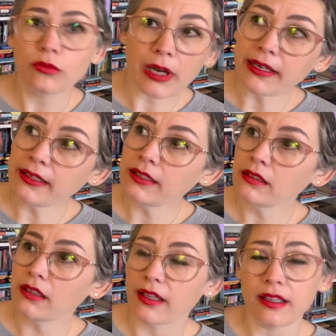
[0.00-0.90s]

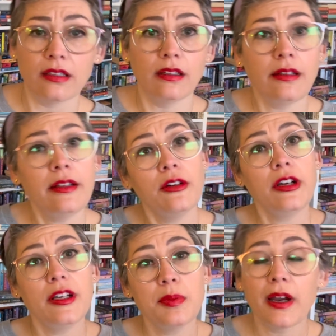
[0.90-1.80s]
writing and
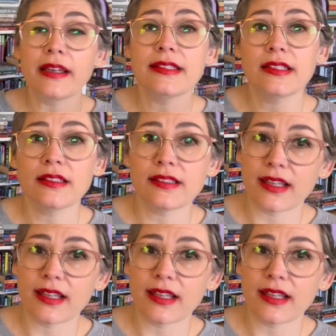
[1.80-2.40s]
literary prizes,